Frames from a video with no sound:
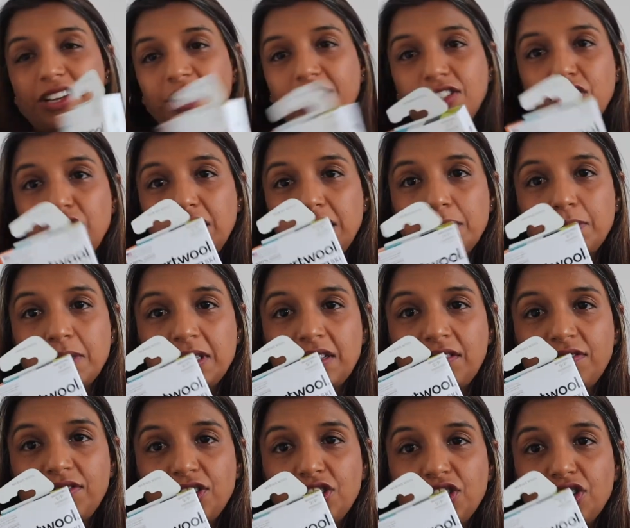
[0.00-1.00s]
I treated
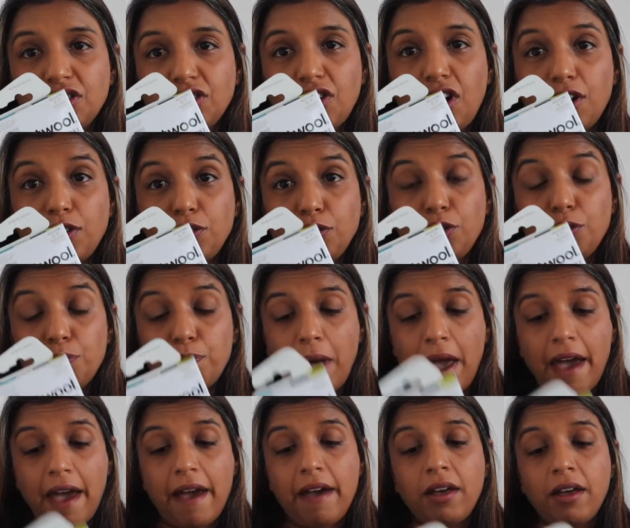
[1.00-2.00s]
myself this year and got a new
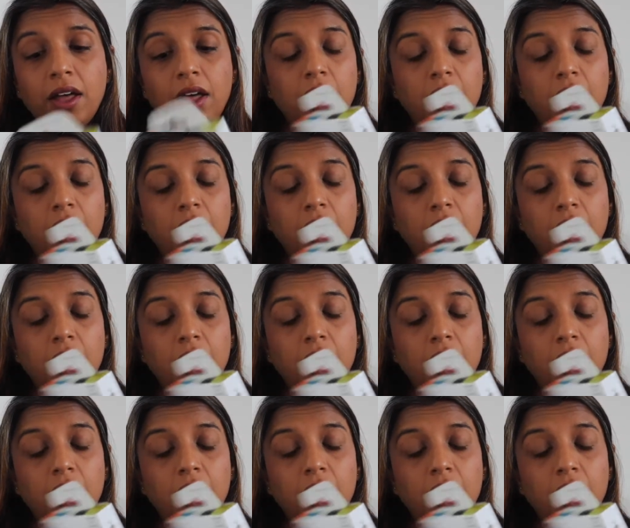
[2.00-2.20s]
pair,